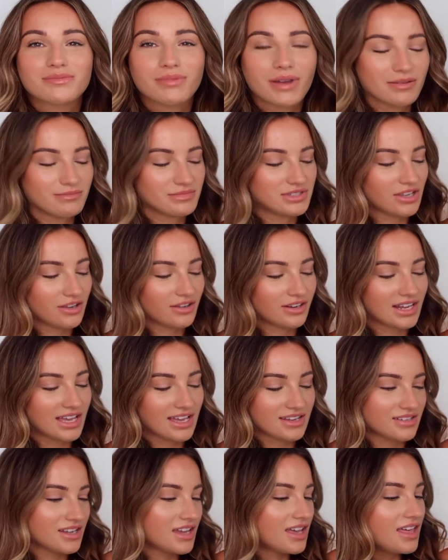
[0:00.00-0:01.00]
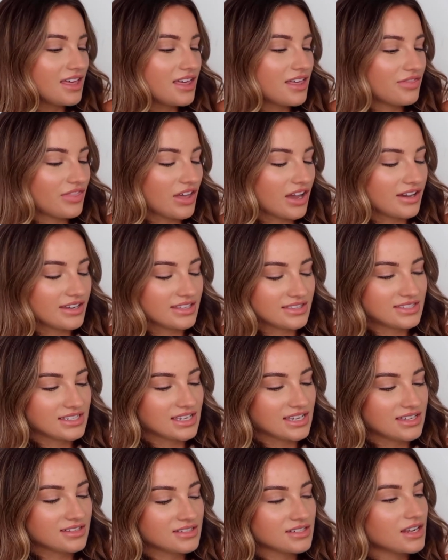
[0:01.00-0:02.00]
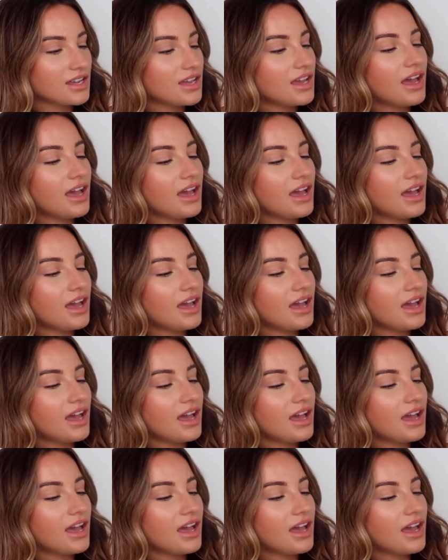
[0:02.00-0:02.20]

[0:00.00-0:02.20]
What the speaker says: but I'm so glad that I did.